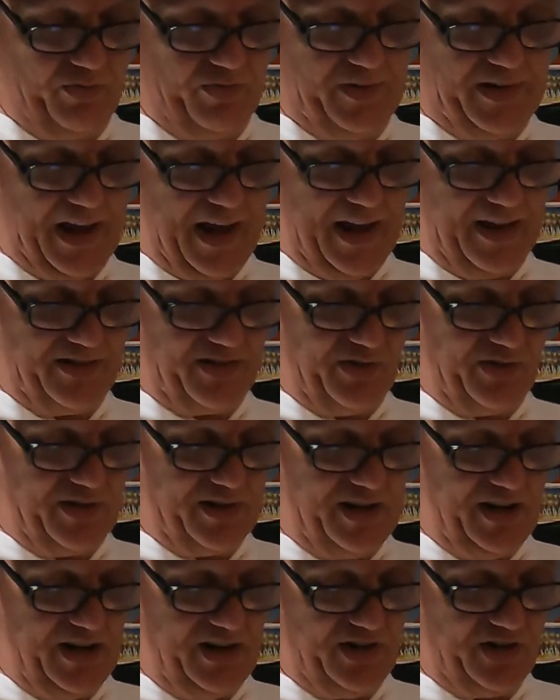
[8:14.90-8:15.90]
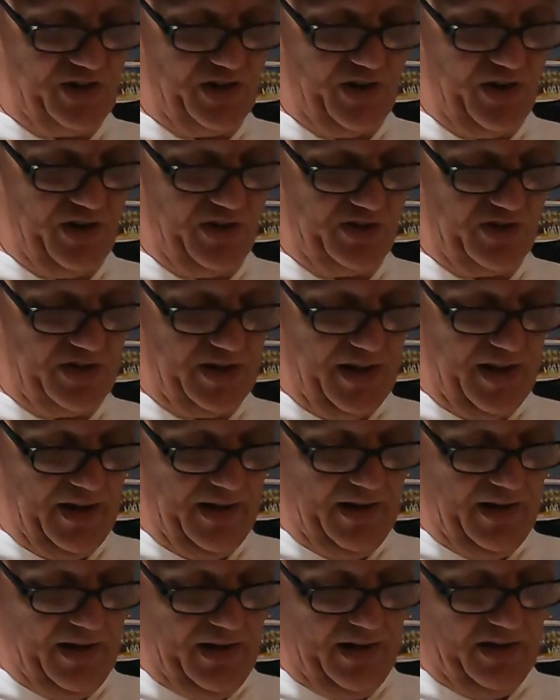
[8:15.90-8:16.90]
concert t-shirts.
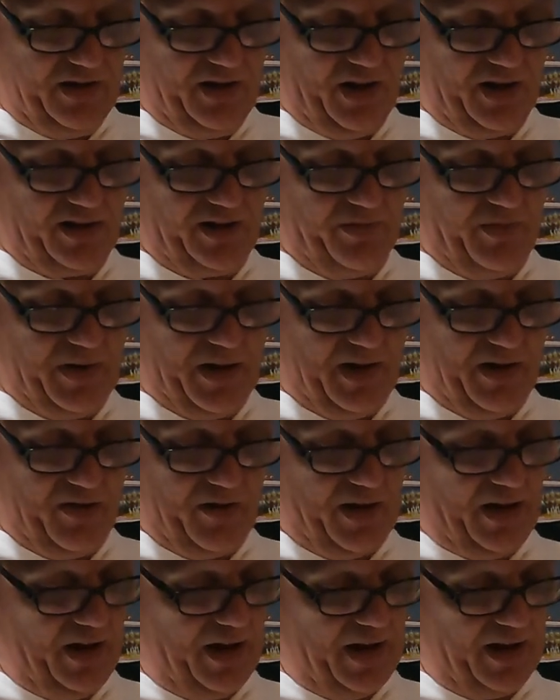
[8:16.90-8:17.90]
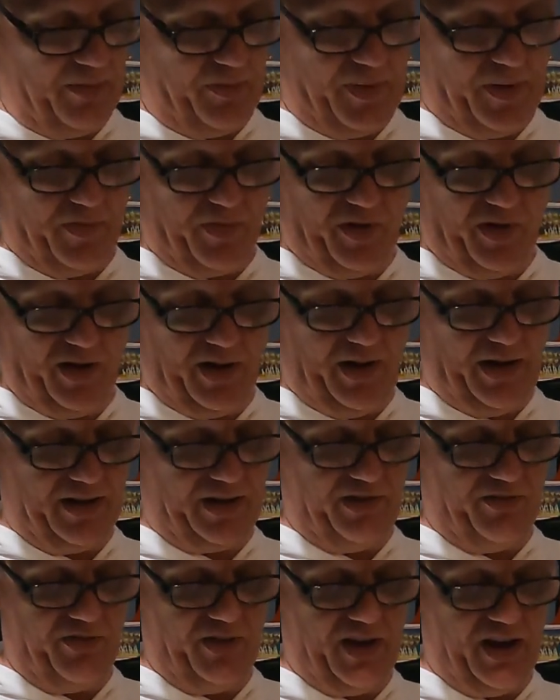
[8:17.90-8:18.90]
Talks about a lot of people
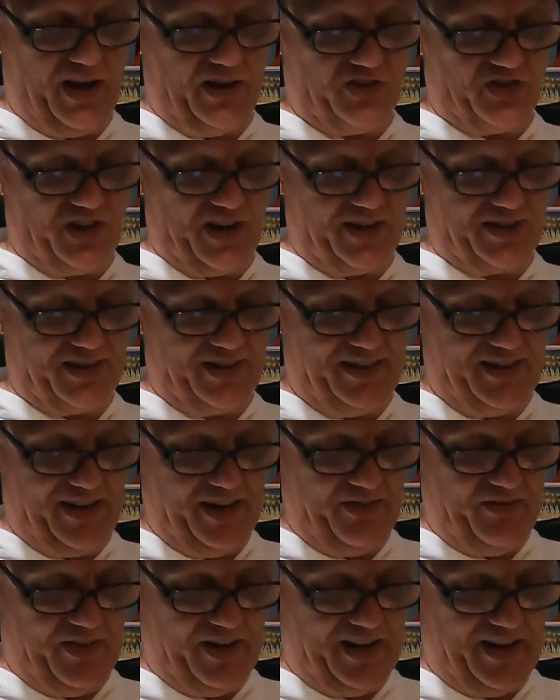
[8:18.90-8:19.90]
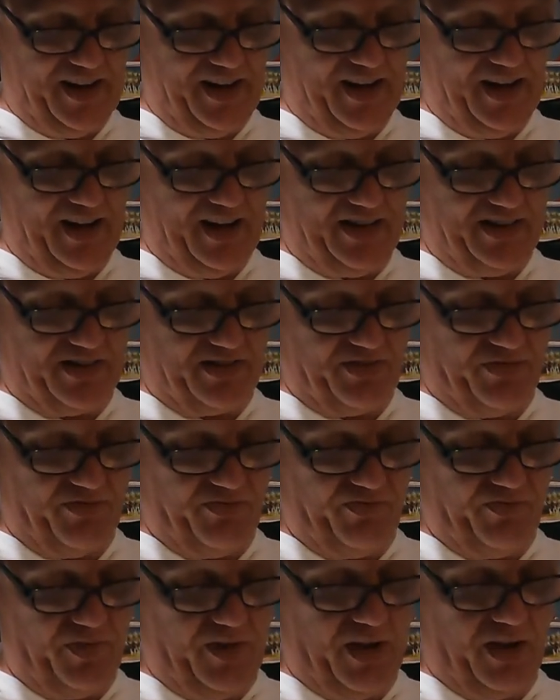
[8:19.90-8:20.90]
collecting VHS and DVDs,
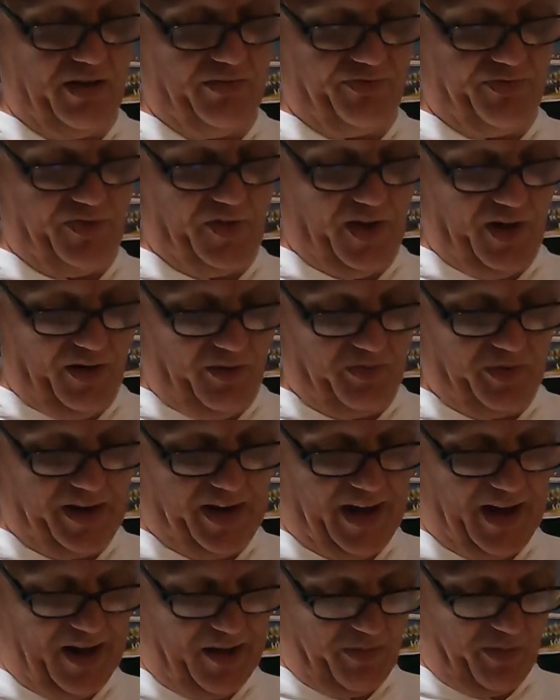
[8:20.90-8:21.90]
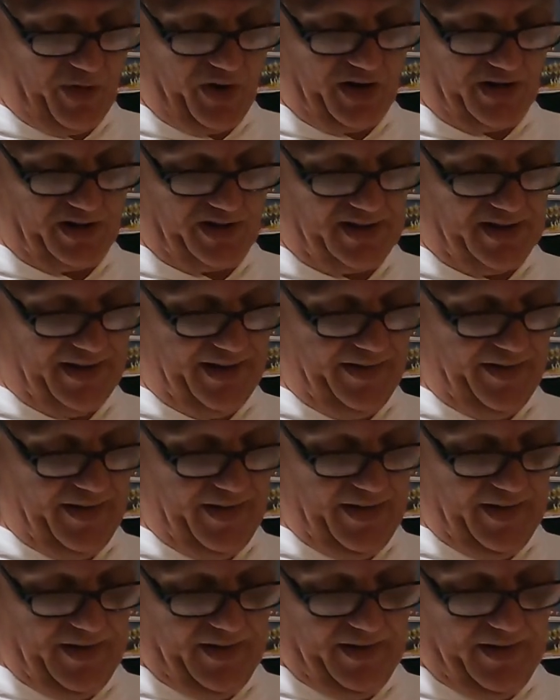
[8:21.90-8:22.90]
film cameras,
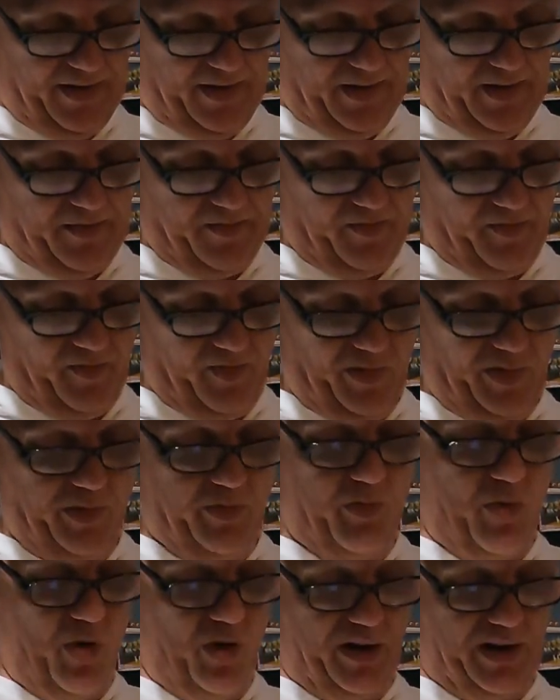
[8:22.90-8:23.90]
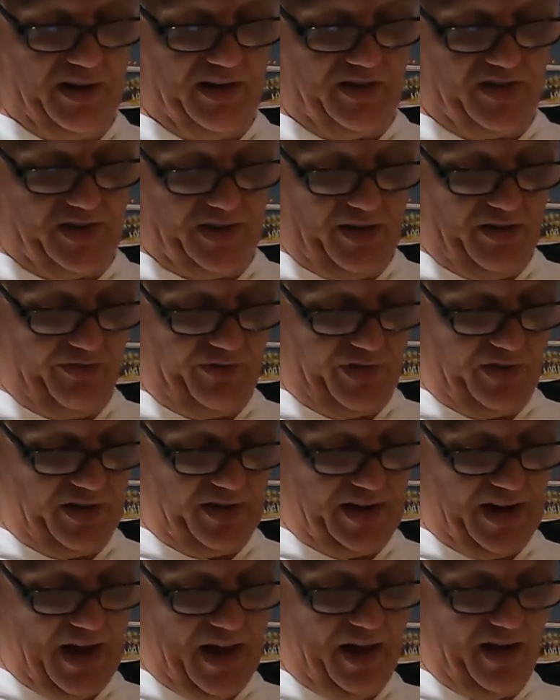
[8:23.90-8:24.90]
Morgan silver
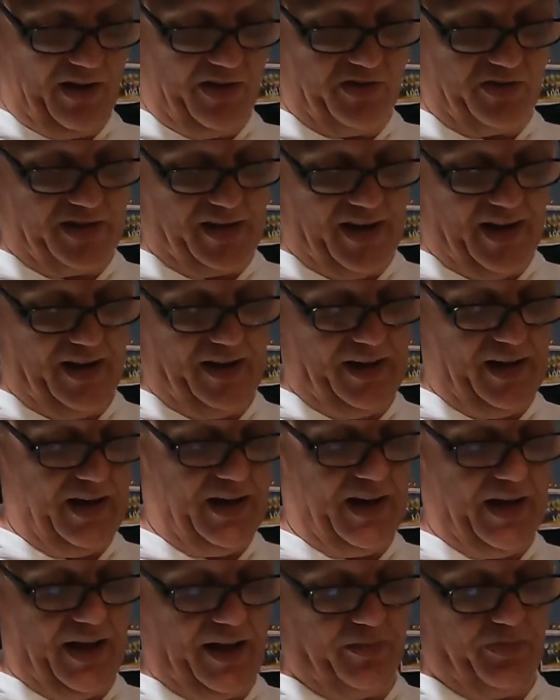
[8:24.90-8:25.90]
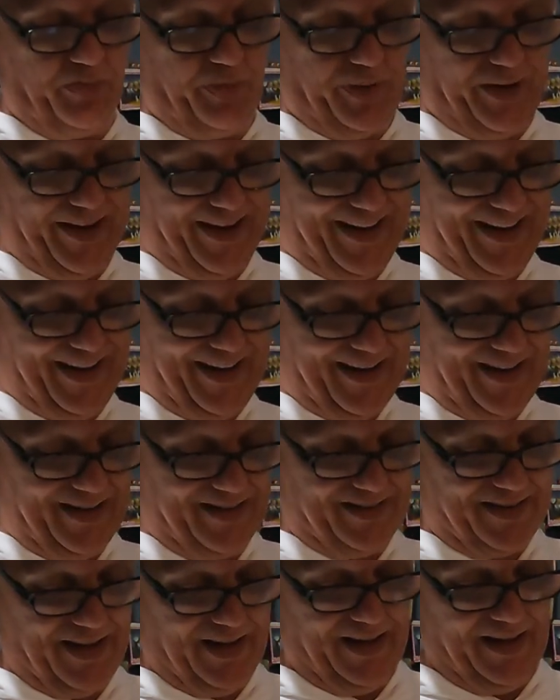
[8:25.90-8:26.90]
dollars, Indian head
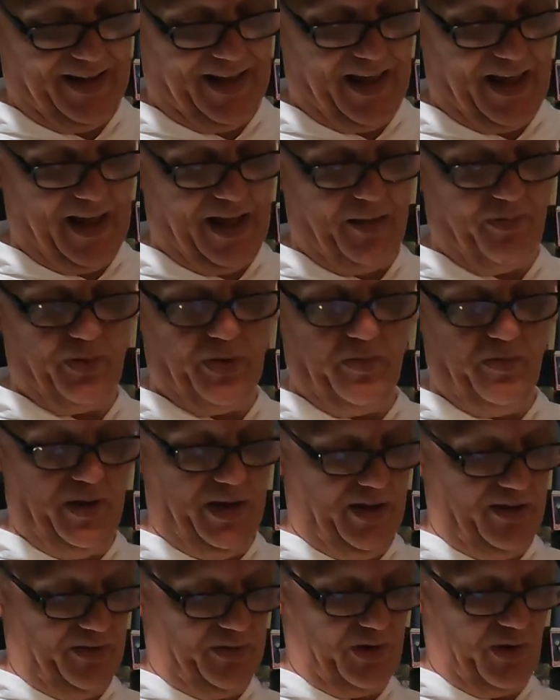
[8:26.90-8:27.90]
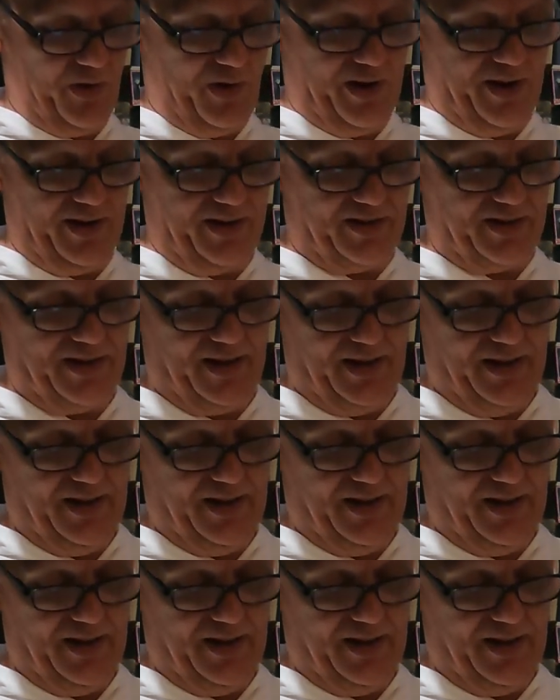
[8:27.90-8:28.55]
pennies, Happy Meal toys,